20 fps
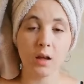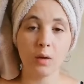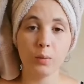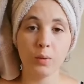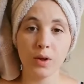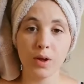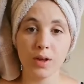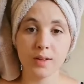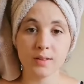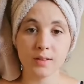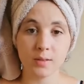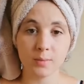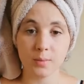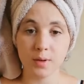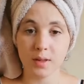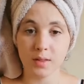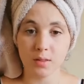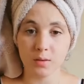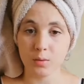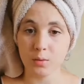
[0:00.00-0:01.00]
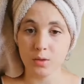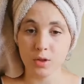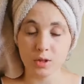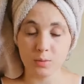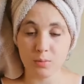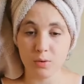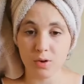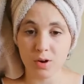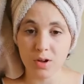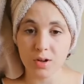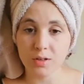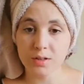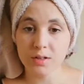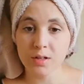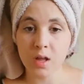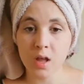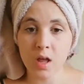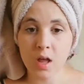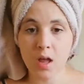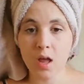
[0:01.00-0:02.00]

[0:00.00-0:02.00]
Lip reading: I would with all those products.